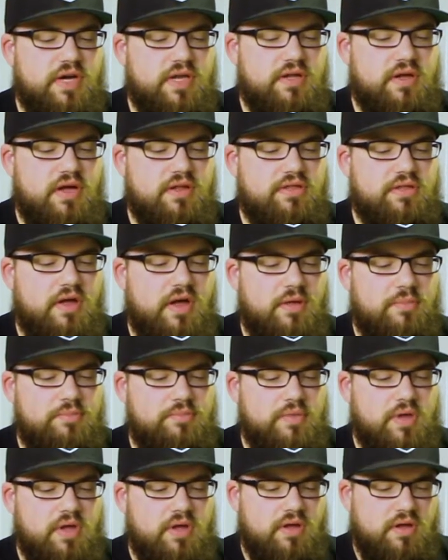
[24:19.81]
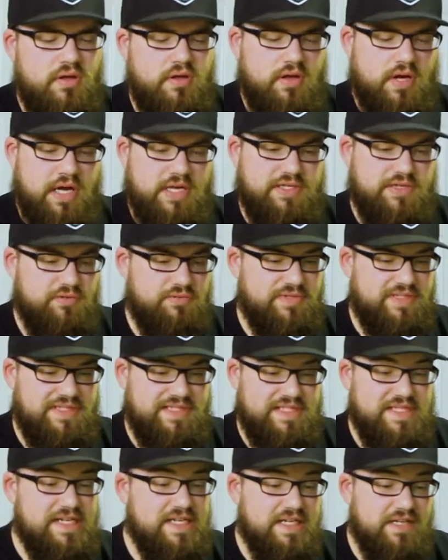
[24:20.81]
I thought, I don't
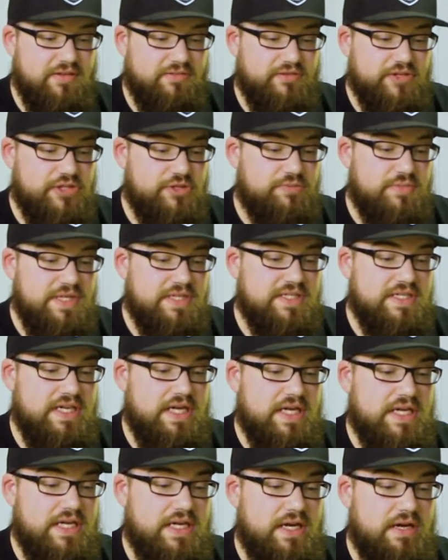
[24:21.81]
see an Elvish Mystic in